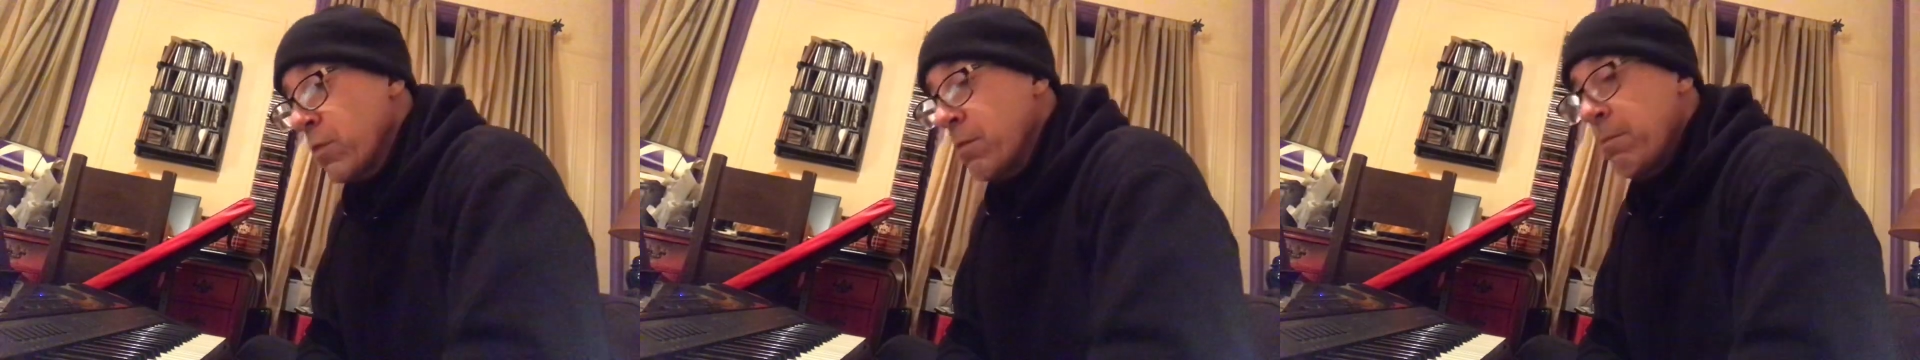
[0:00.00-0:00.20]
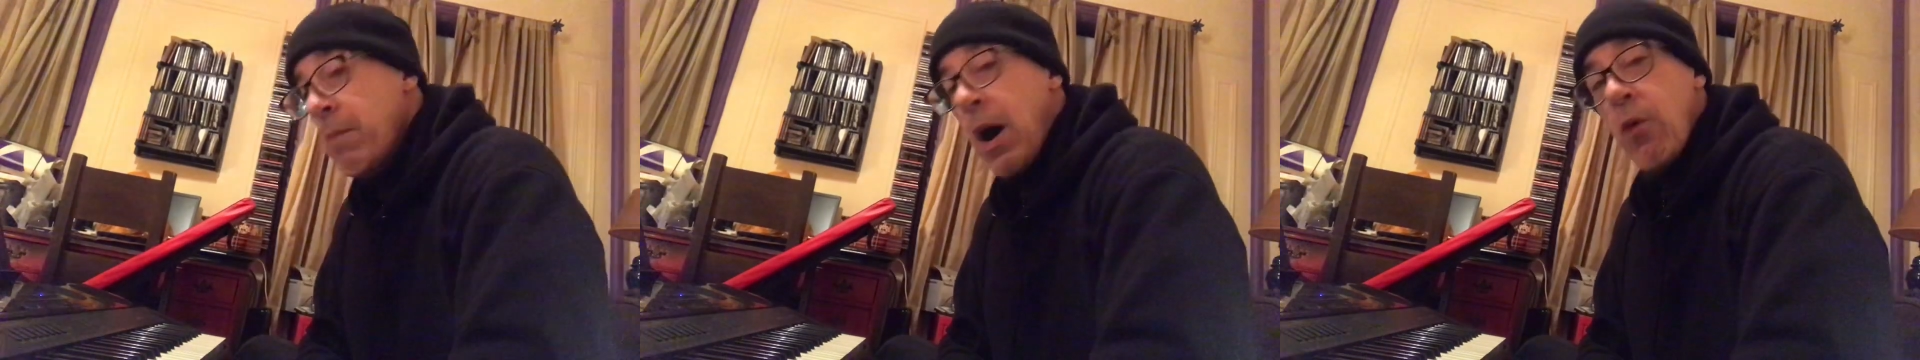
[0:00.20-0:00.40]

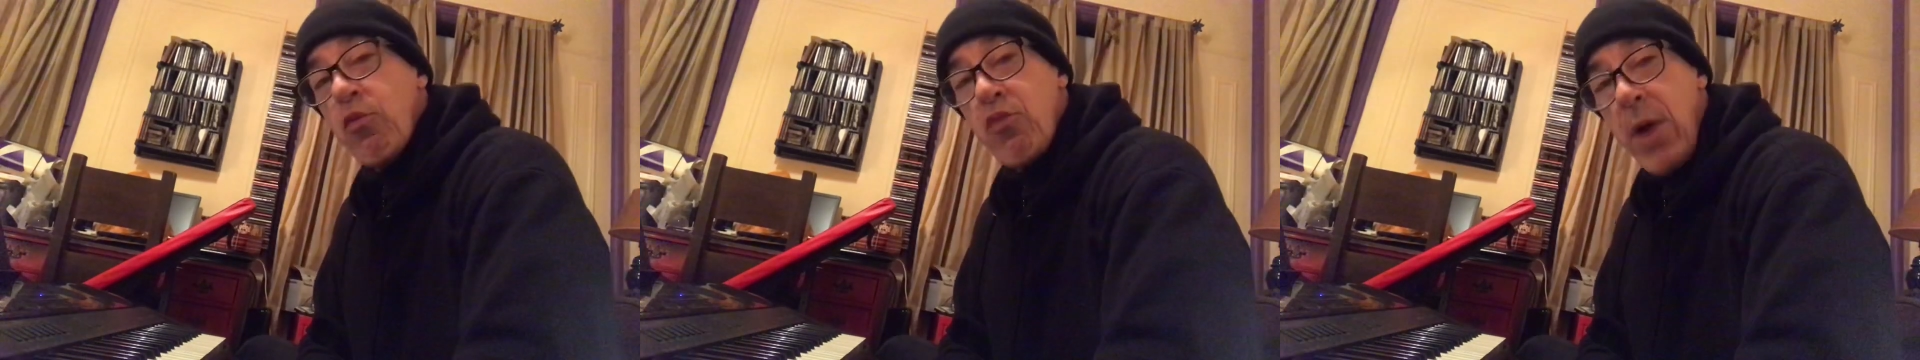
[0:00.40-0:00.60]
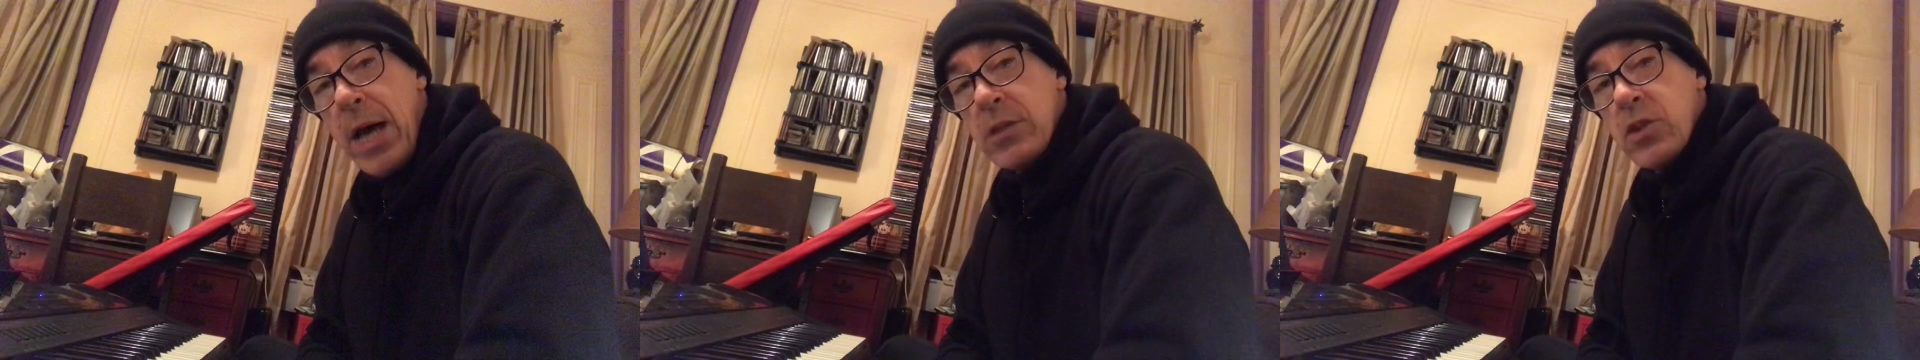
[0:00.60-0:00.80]
my
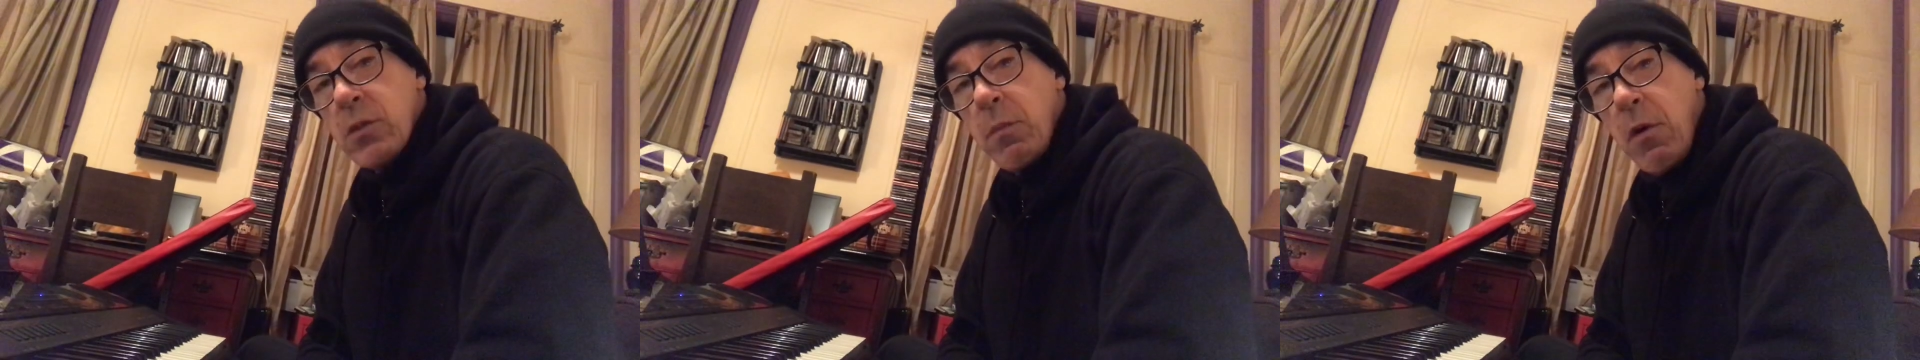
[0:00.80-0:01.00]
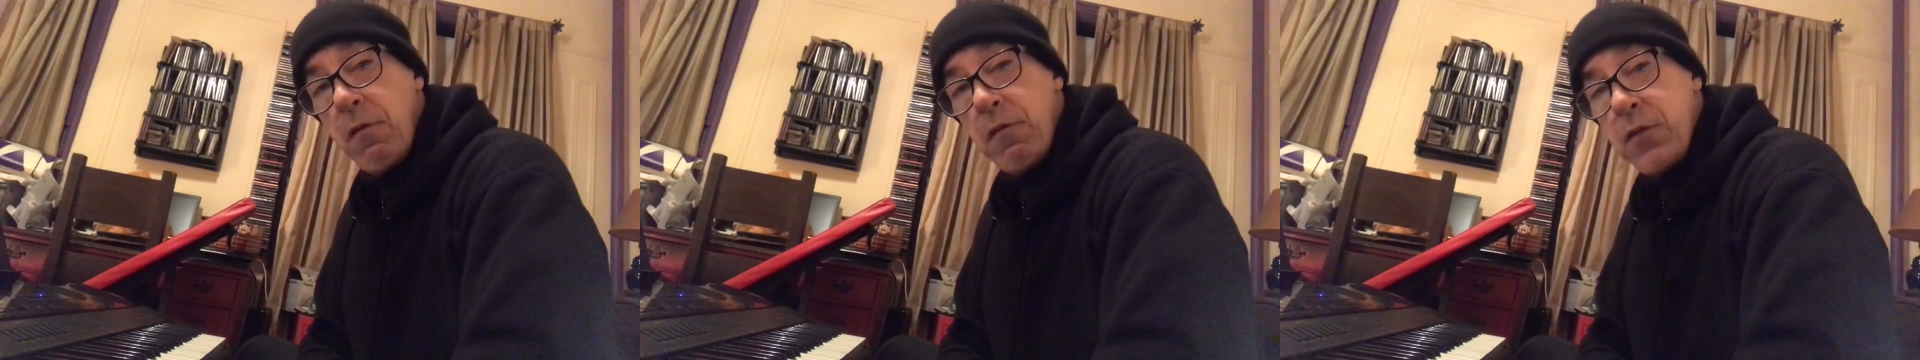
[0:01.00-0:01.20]

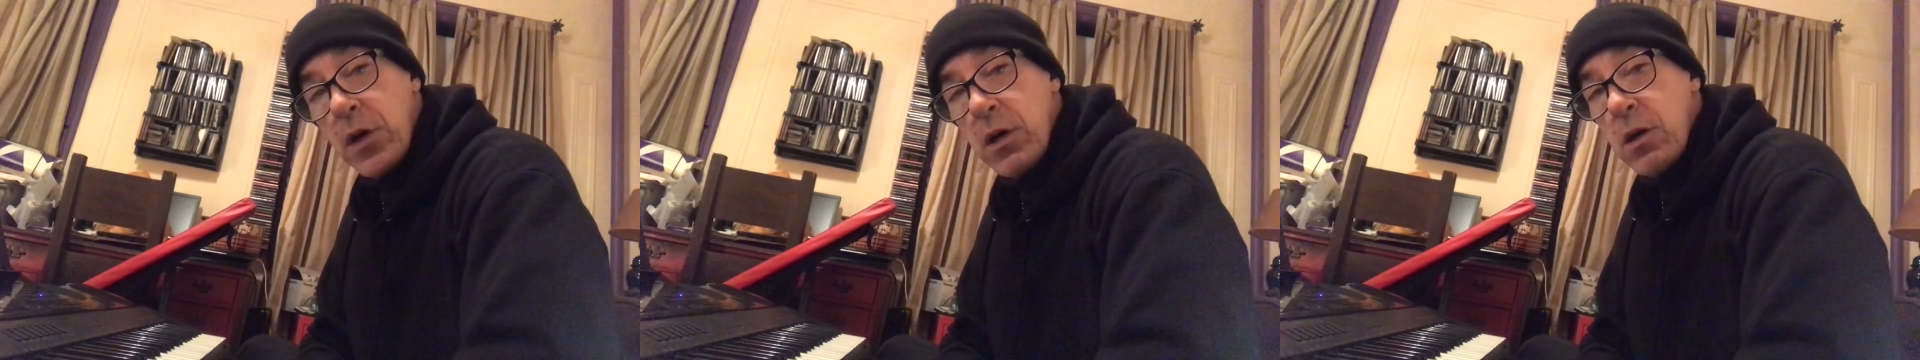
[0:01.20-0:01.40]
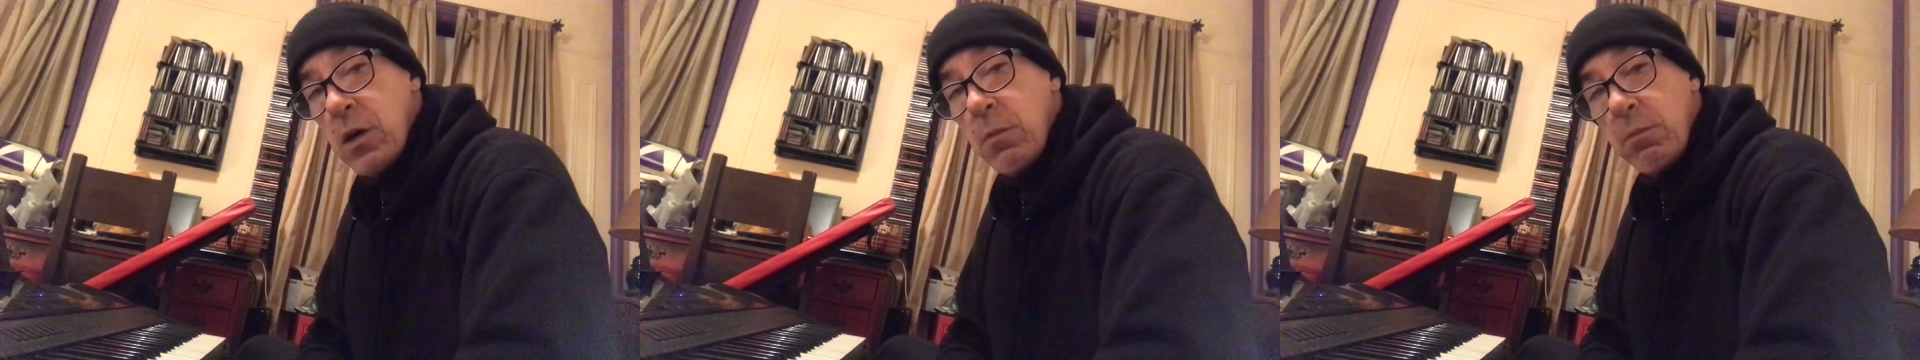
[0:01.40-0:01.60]

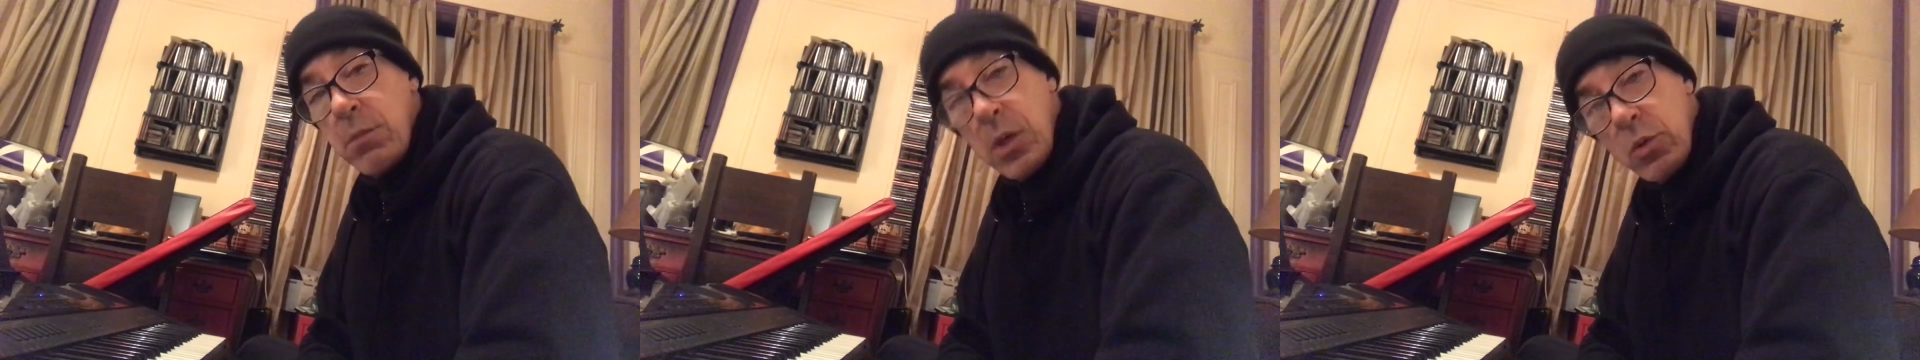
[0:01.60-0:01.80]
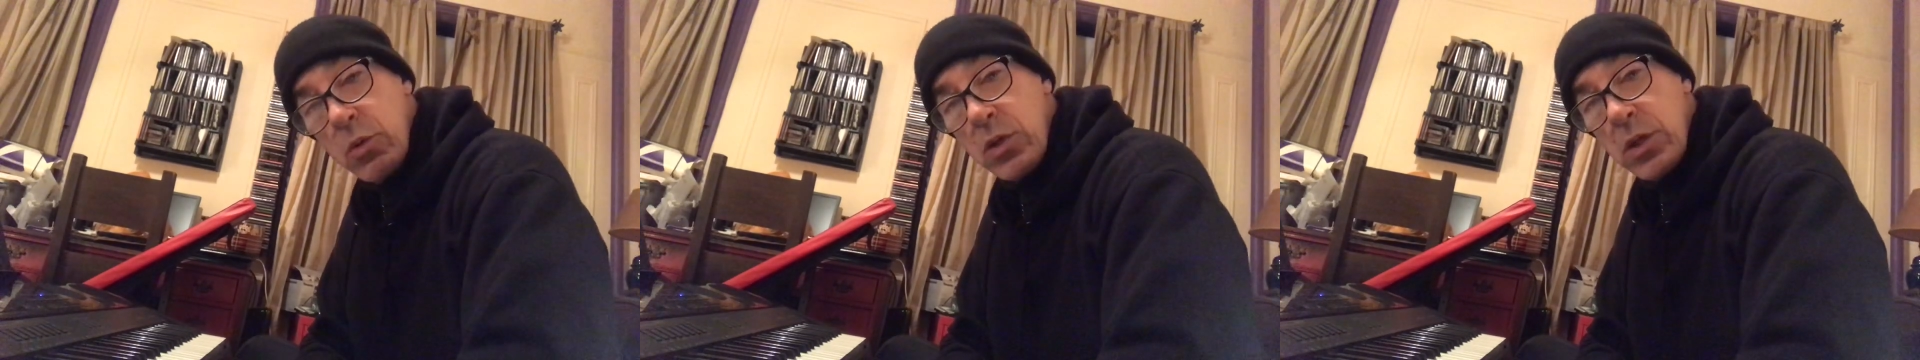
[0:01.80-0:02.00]
Razzamofunk
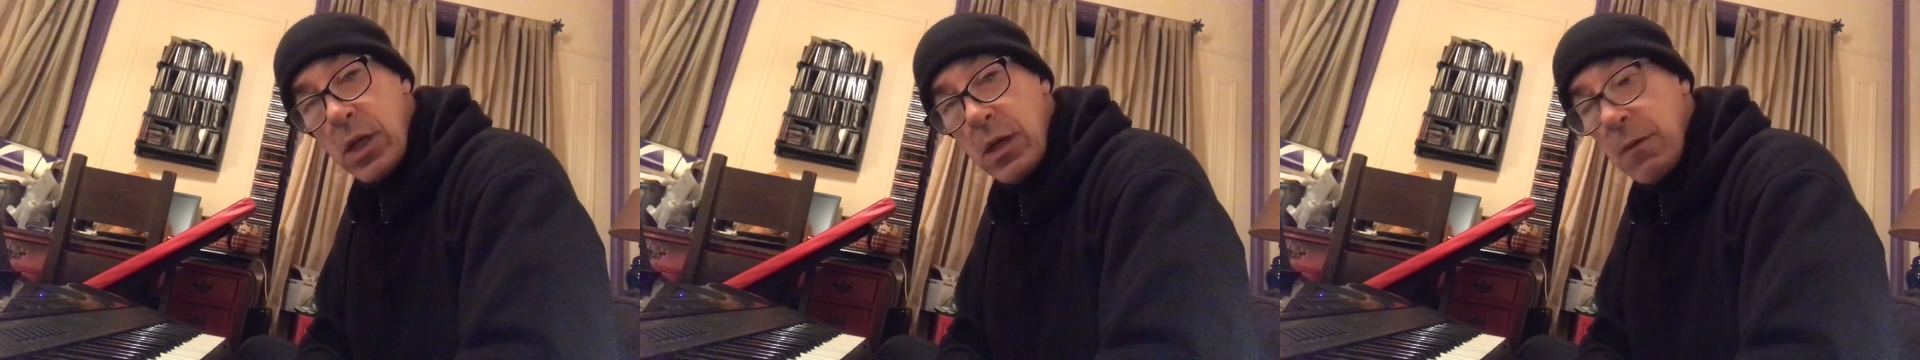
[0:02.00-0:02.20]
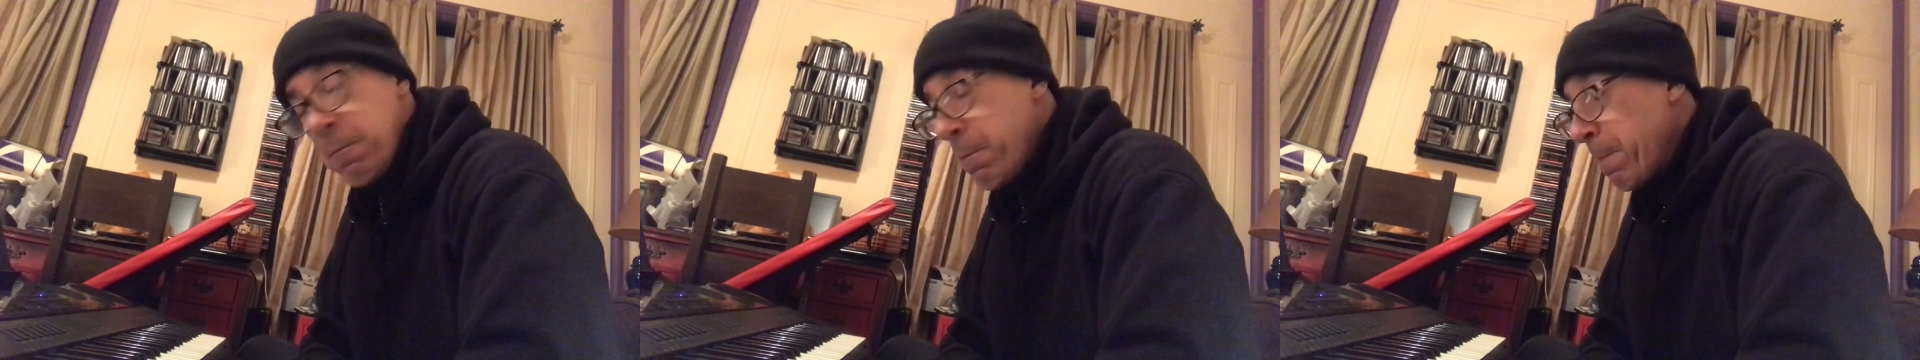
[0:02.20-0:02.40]
music.